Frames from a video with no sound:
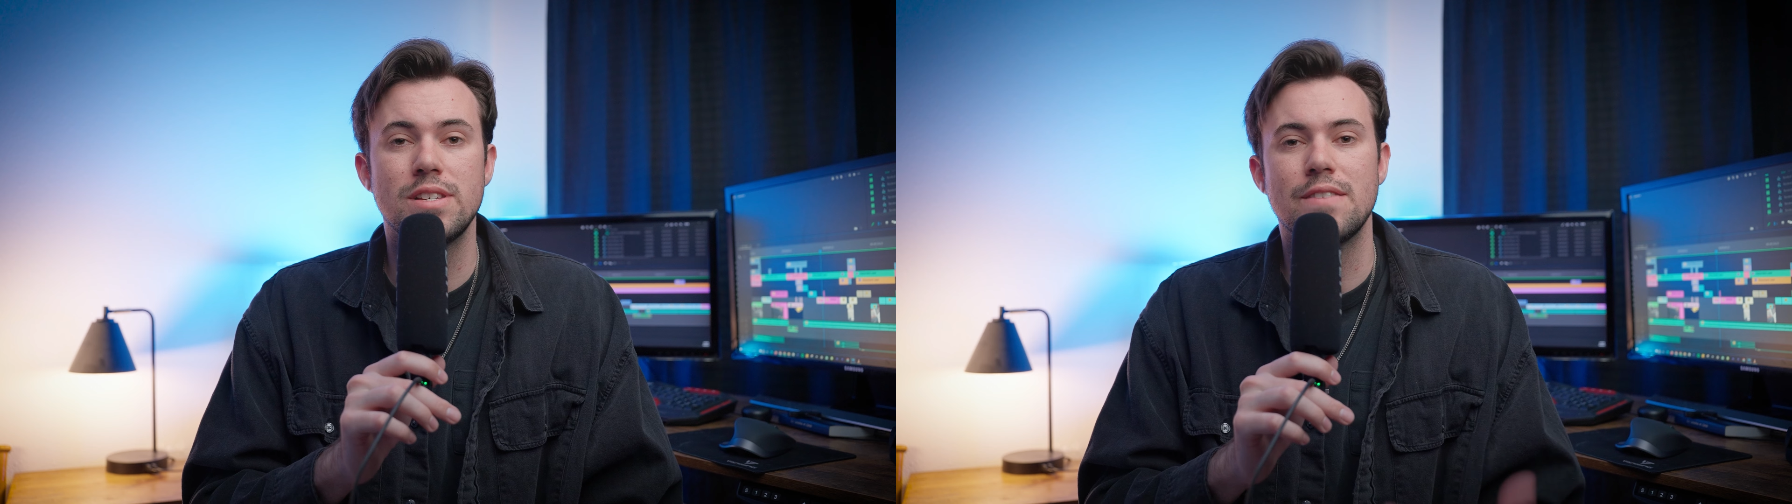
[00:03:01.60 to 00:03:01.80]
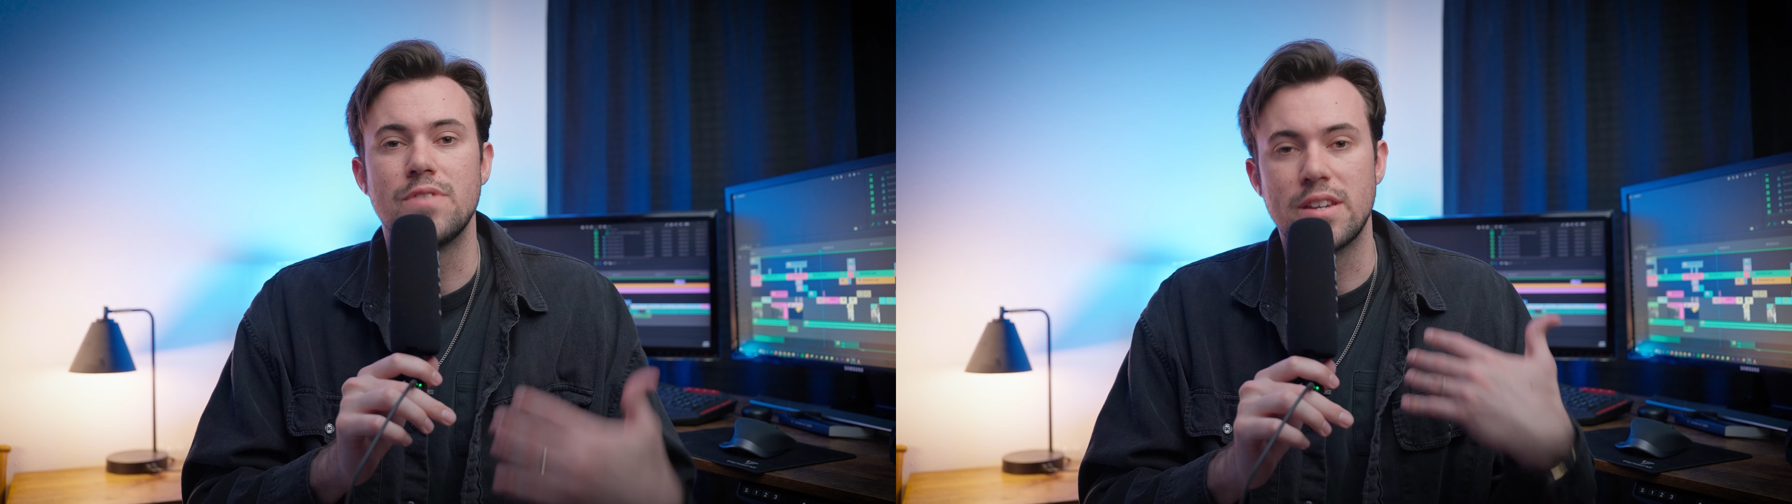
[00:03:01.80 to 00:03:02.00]

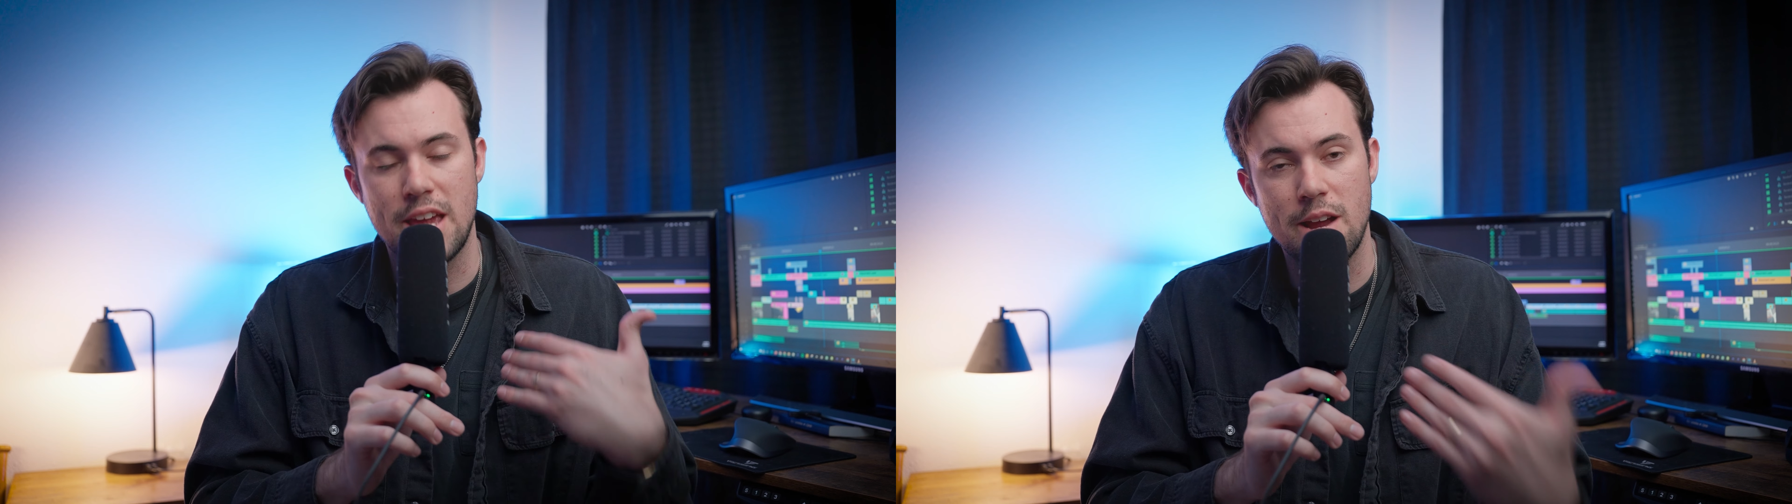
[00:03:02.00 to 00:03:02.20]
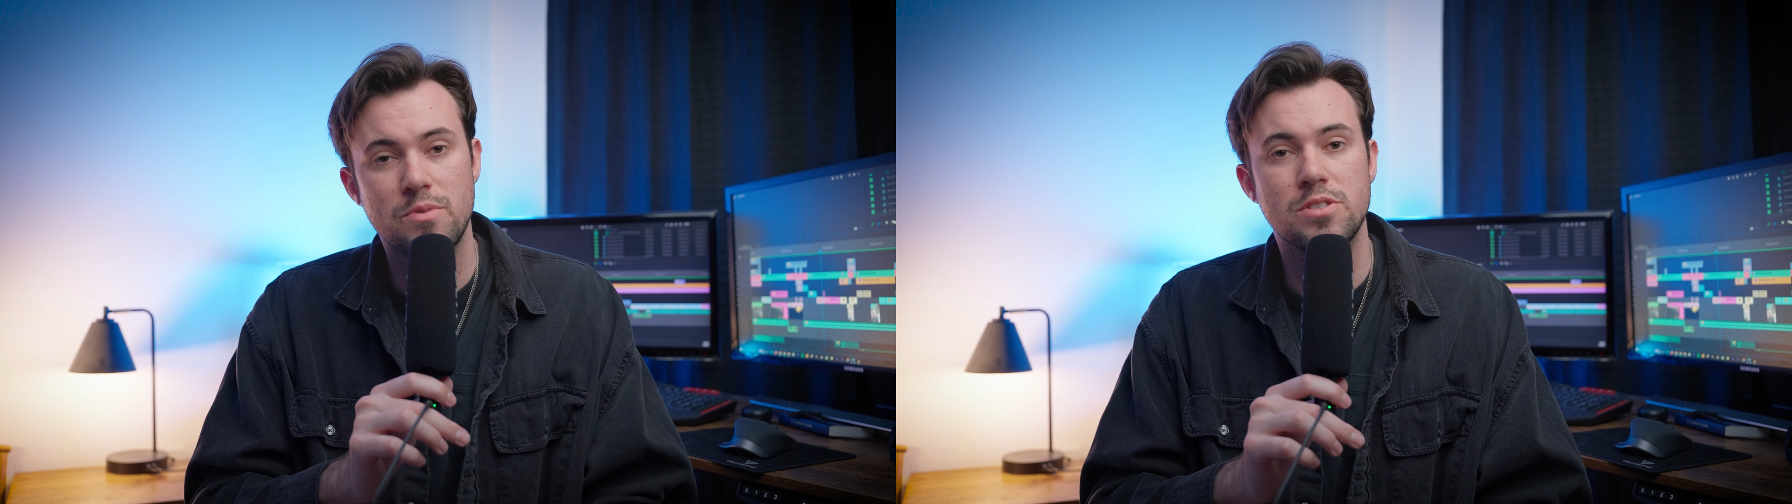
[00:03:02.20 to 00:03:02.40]
if the
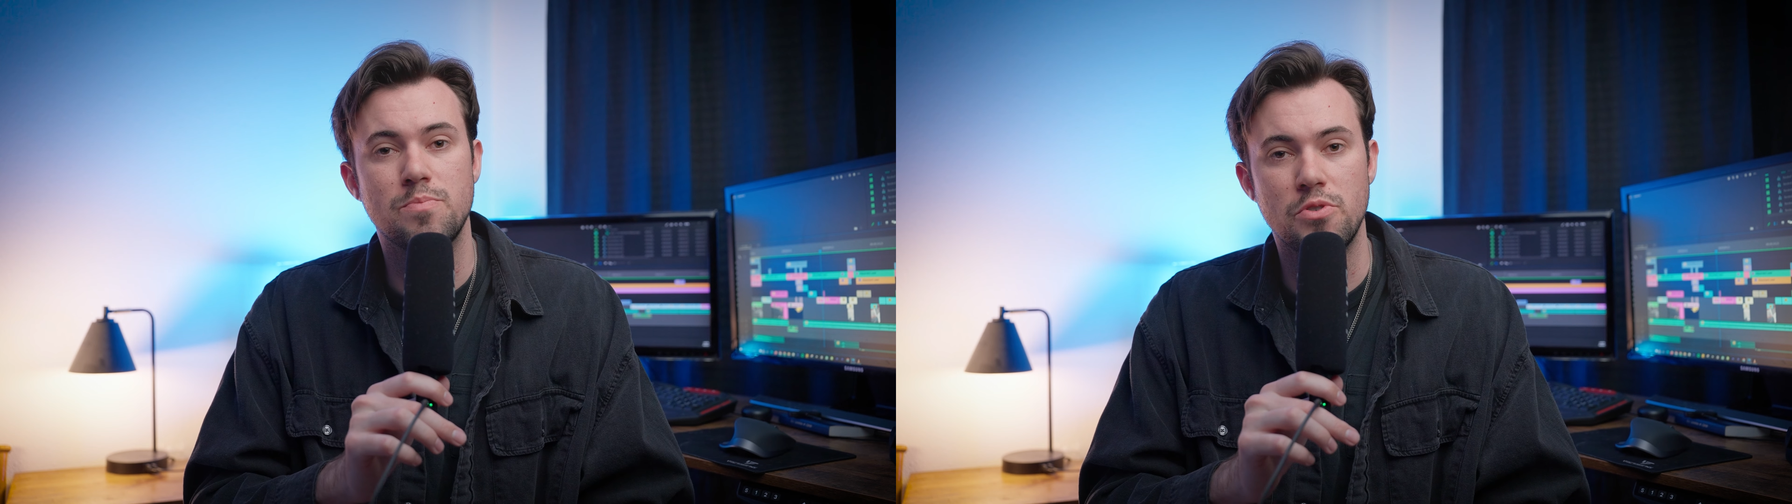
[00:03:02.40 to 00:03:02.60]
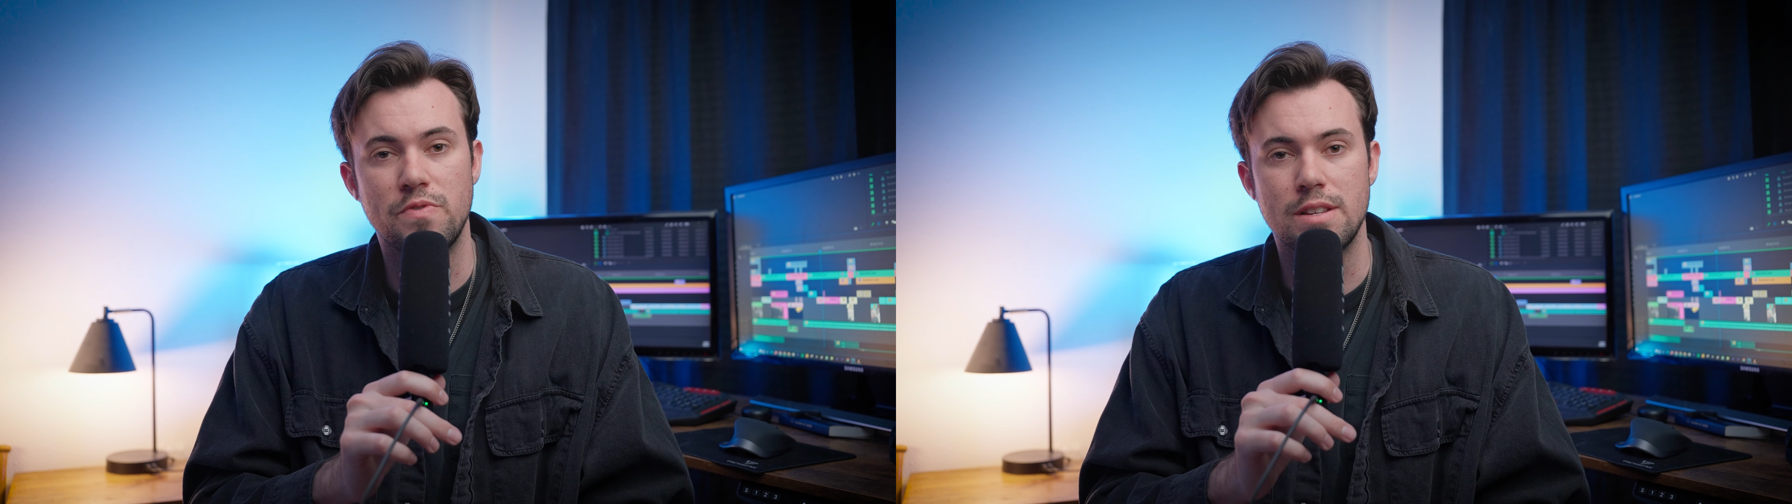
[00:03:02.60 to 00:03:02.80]
camera's
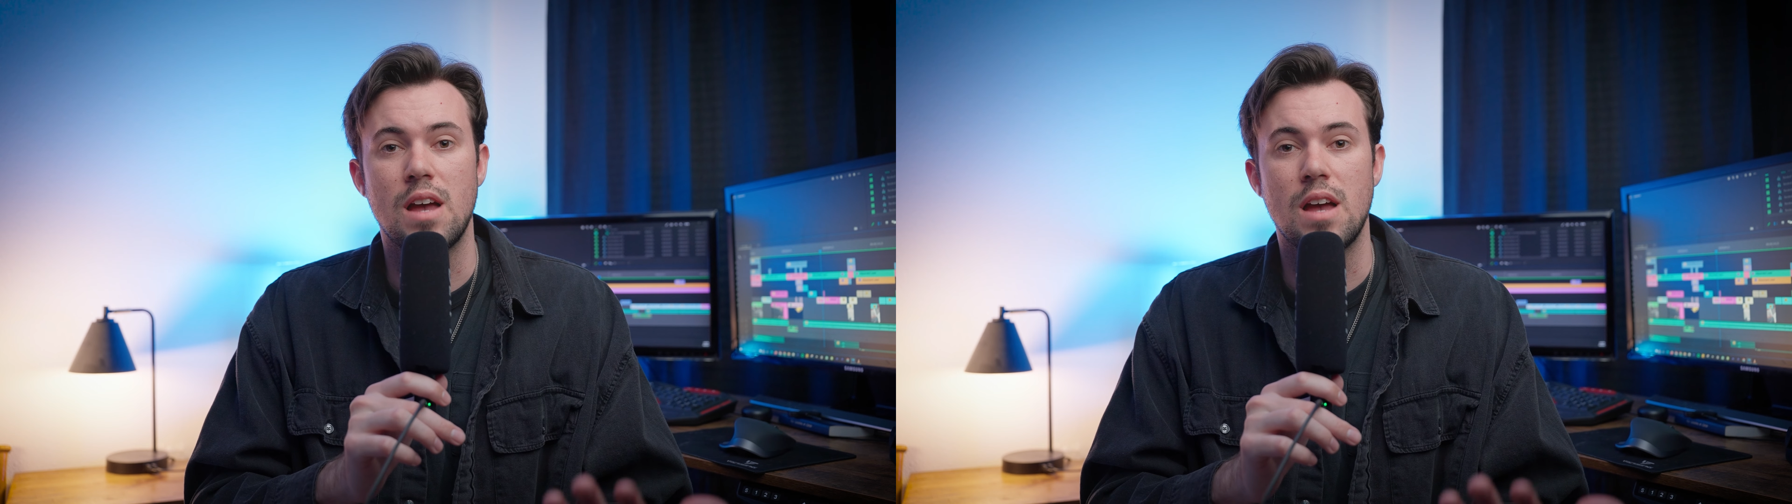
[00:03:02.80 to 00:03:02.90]
moving,